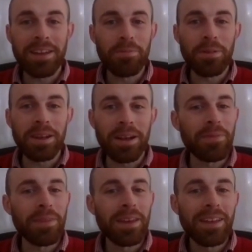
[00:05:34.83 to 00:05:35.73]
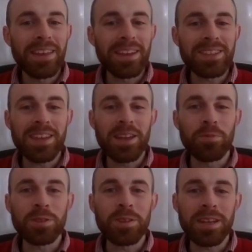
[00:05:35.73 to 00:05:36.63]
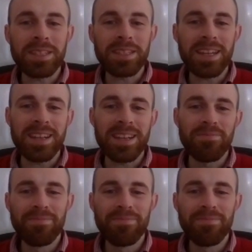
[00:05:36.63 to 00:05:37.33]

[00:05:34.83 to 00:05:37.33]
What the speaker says: But thanks again, and we'll see you guys next time.